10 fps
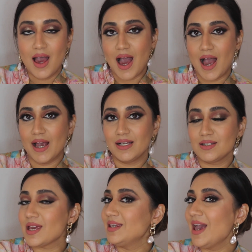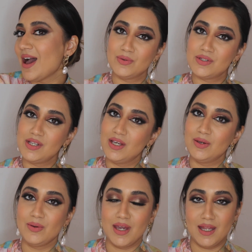And yeah, we'll see
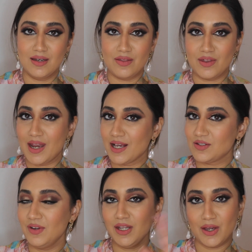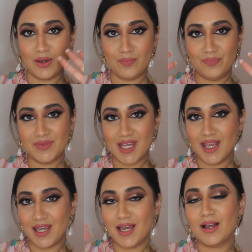you in the next video.
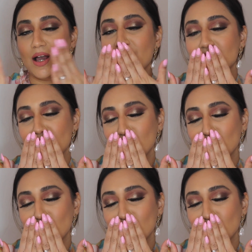Take care, guys.